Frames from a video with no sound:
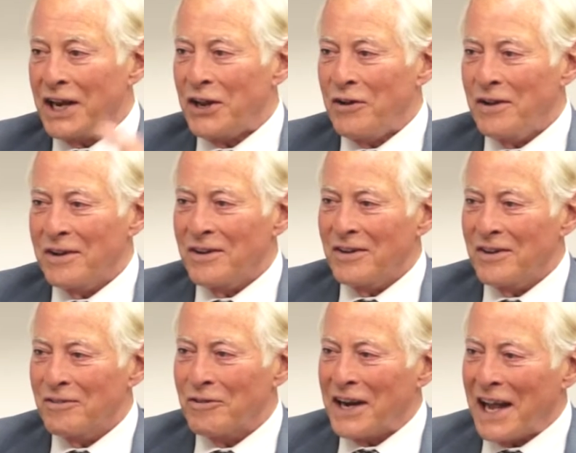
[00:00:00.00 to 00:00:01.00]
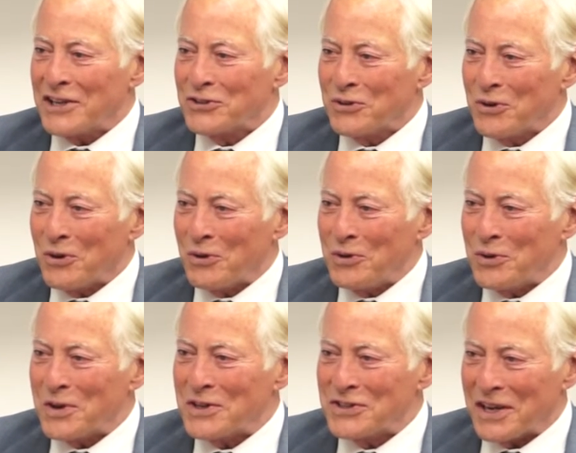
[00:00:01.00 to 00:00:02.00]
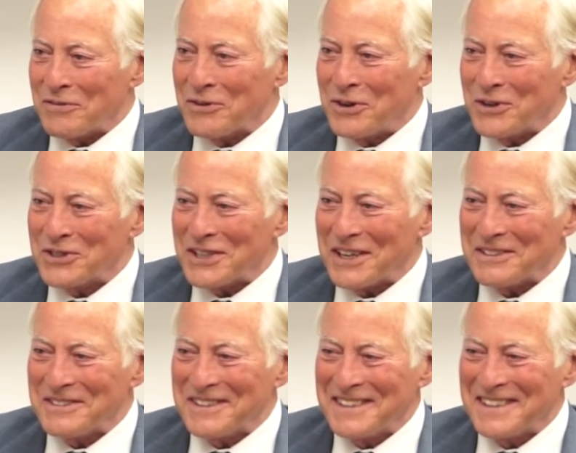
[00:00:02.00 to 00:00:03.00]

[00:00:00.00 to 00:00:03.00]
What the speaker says: any financial goal you can set for yourself.